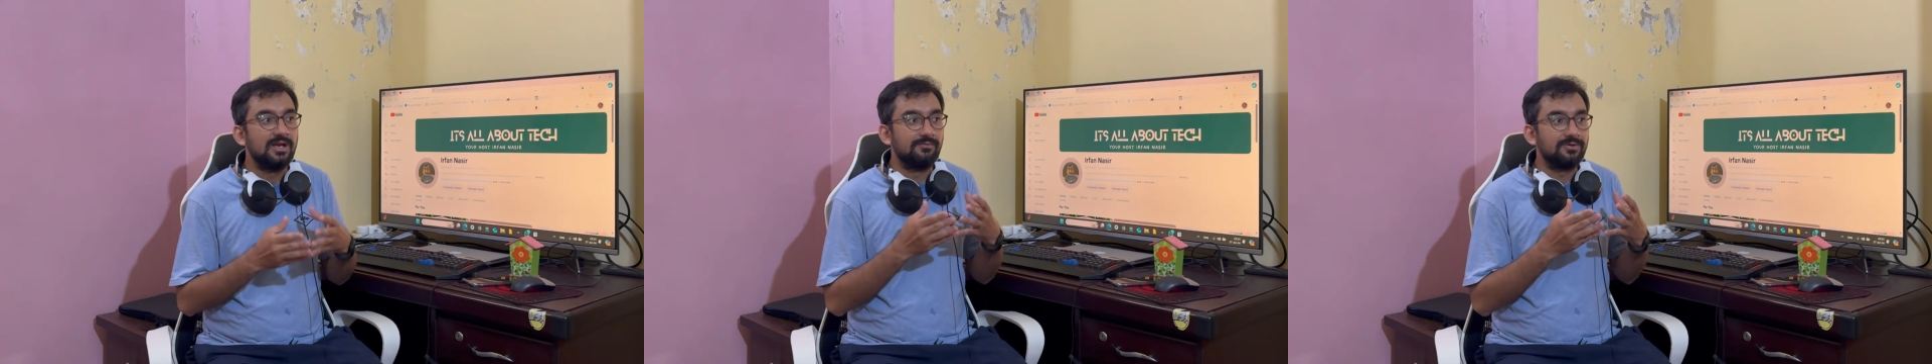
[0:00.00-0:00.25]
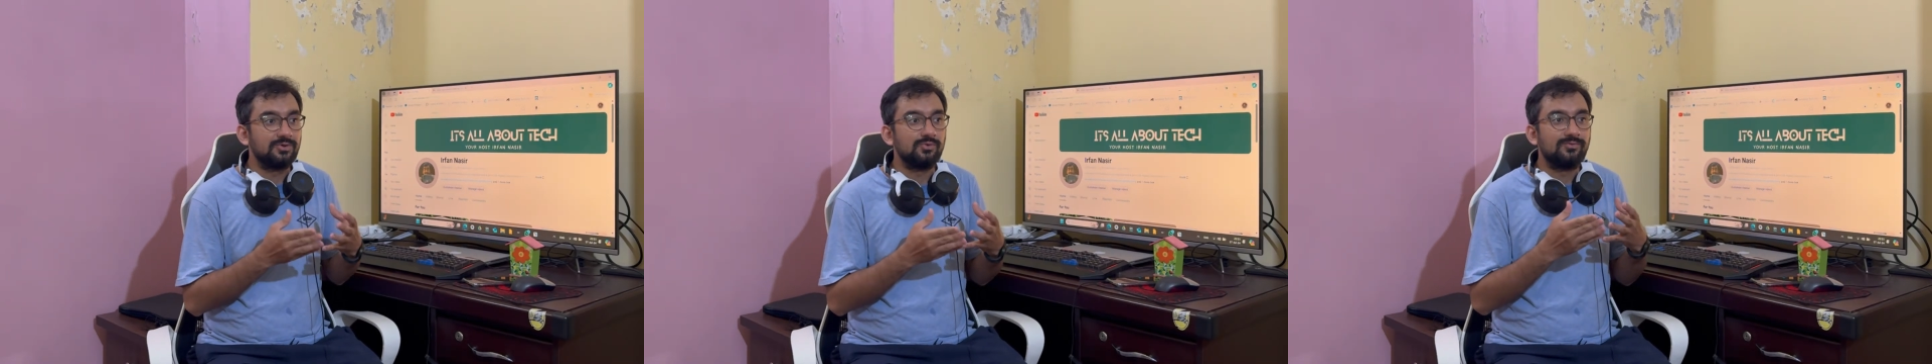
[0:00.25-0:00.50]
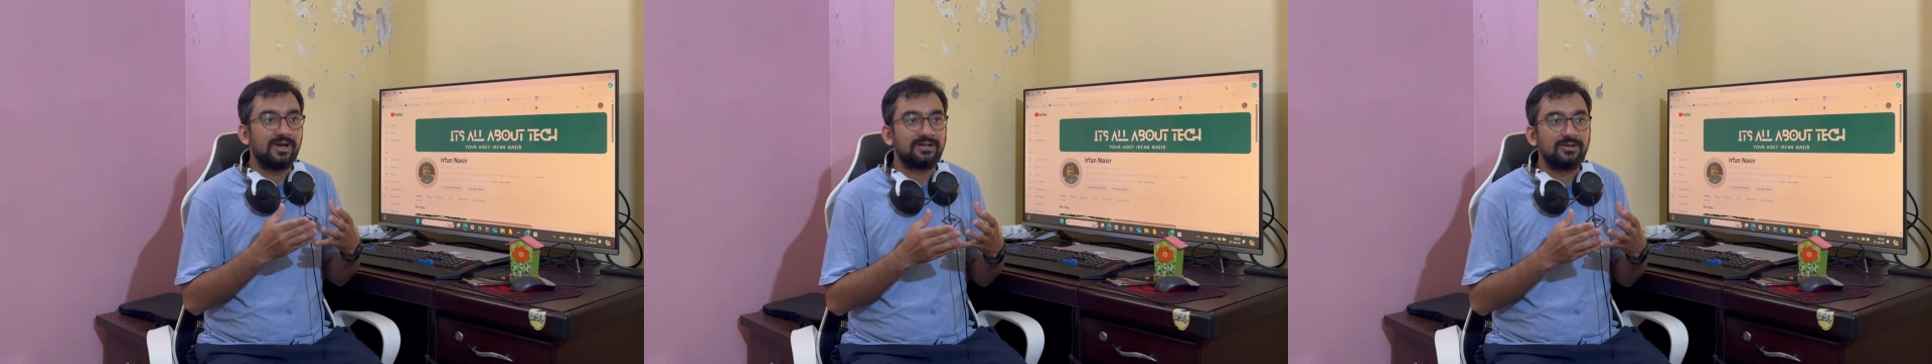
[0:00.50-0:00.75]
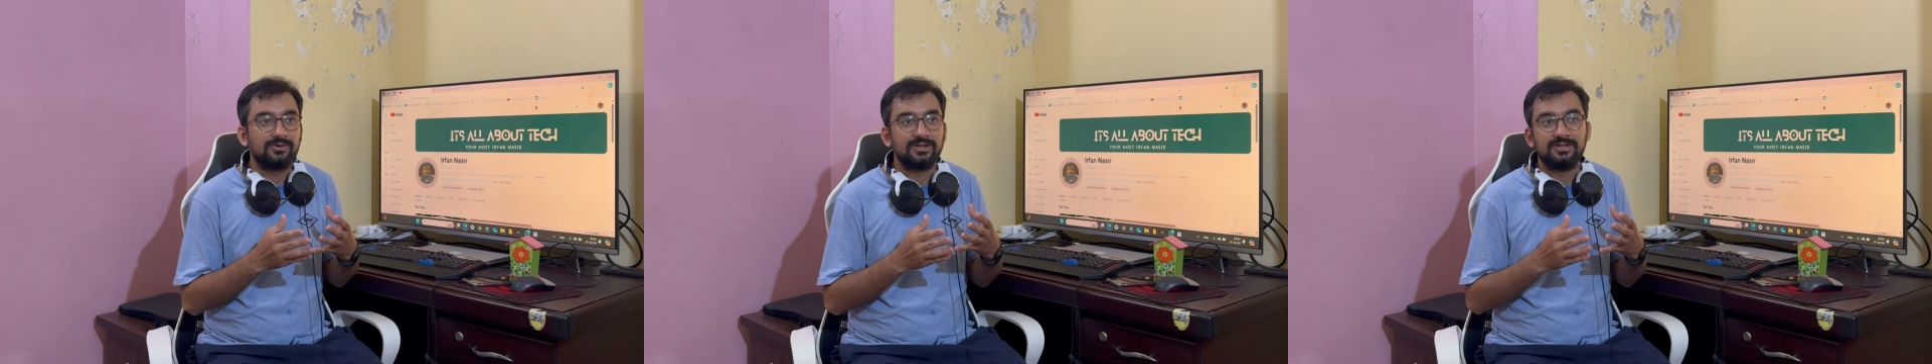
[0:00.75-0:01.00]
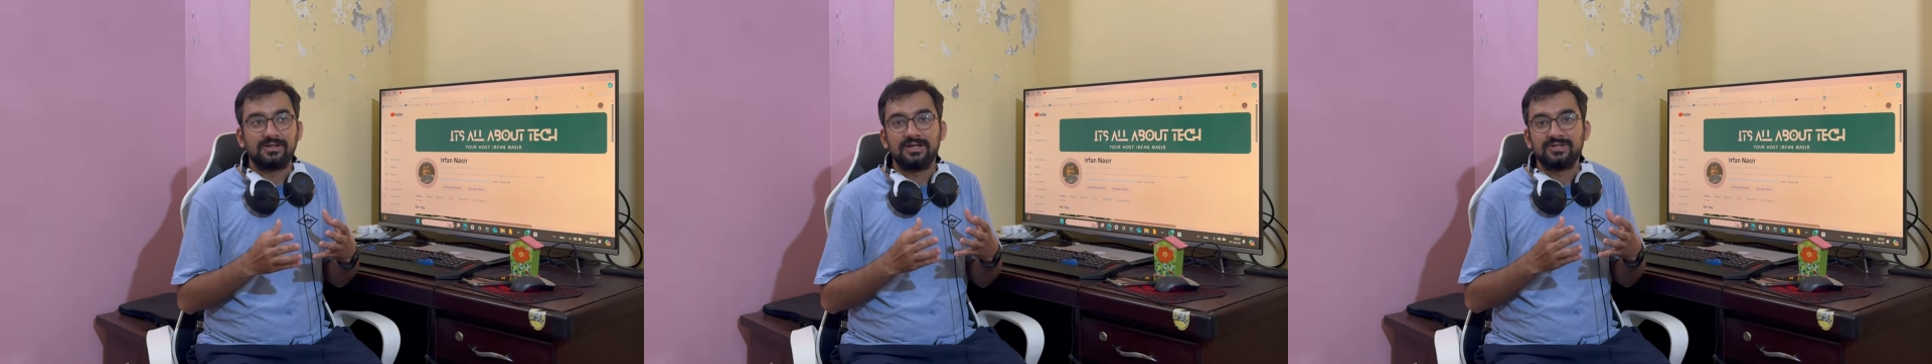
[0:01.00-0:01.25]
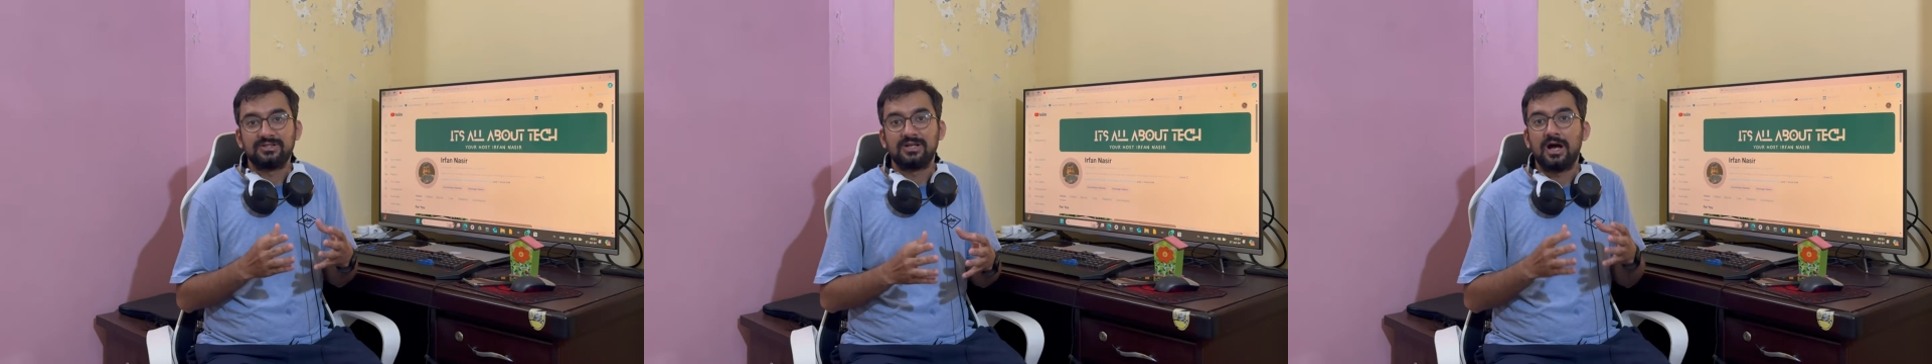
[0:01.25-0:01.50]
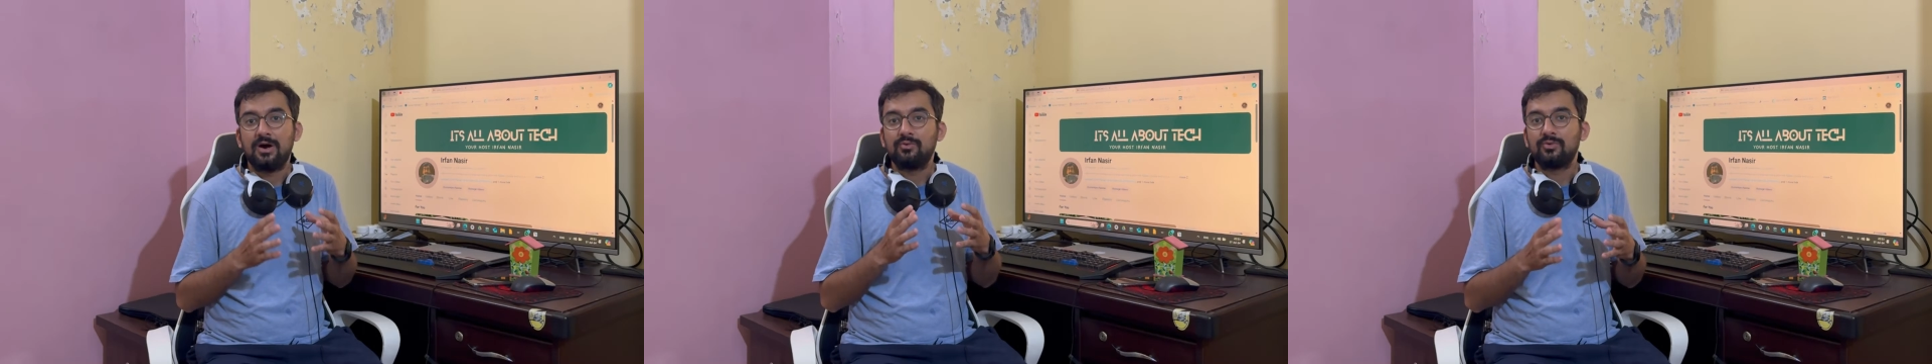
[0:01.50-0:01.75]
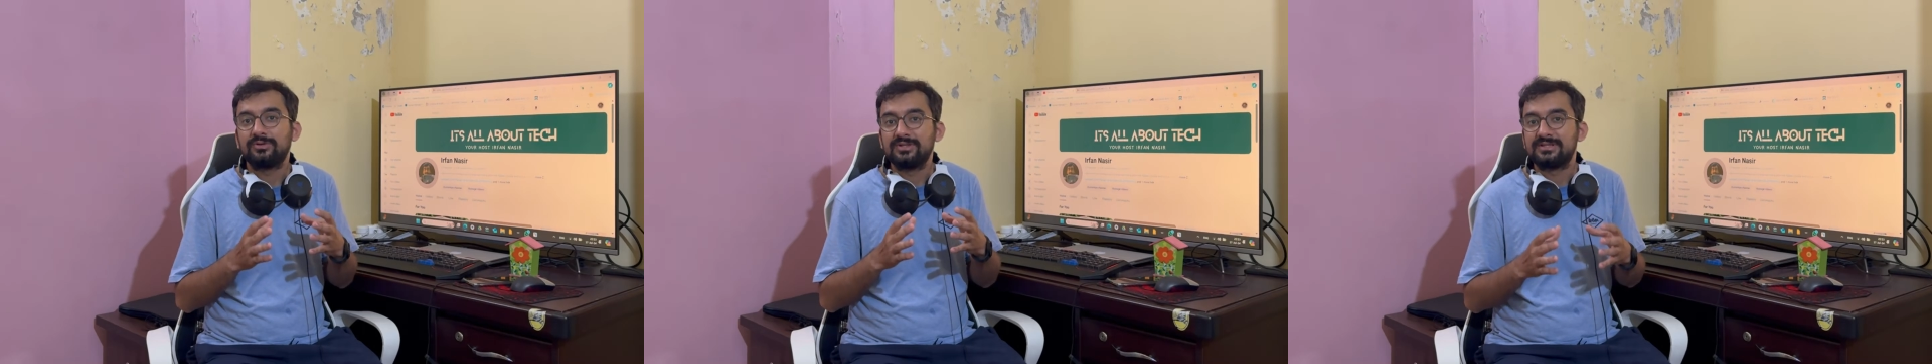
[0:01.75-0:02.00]
with two-factor authentication, how
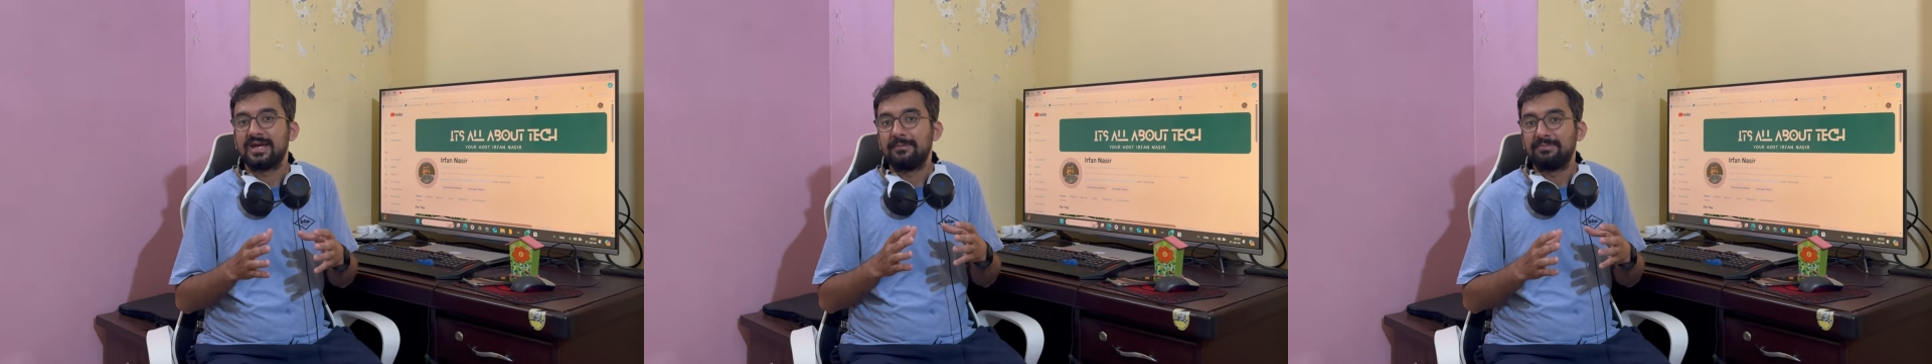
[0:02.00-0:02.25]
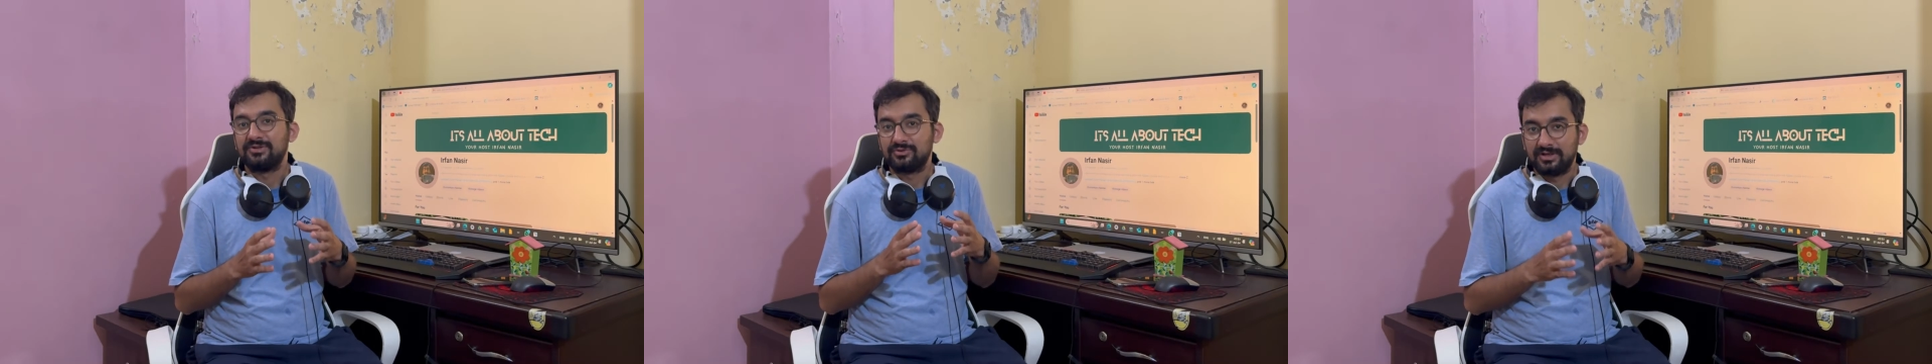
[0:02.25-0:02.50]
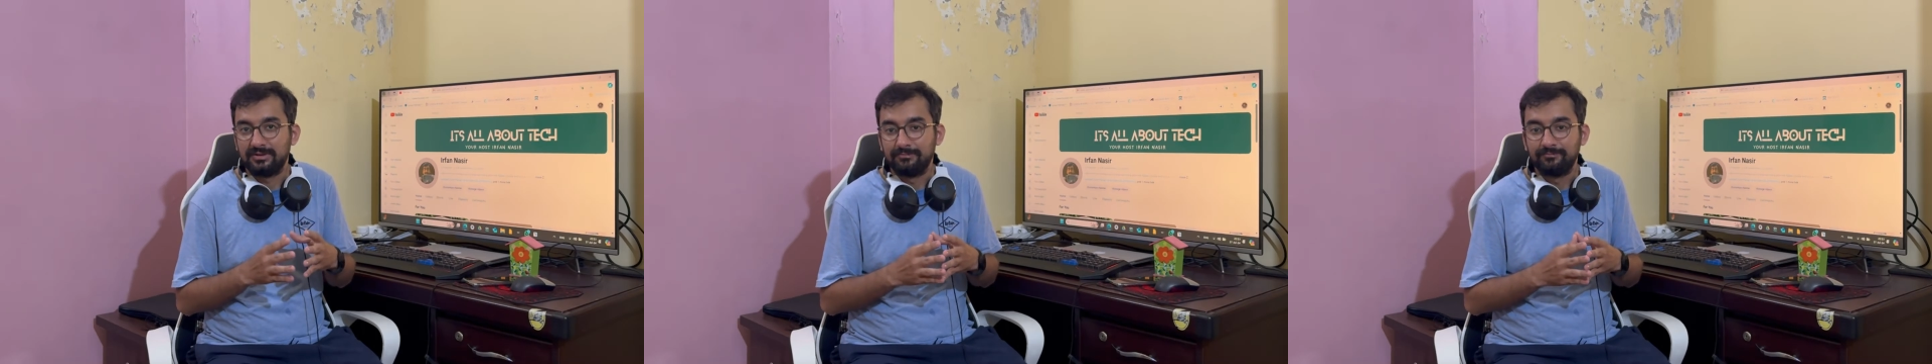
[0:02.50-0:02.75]
could this happen to him?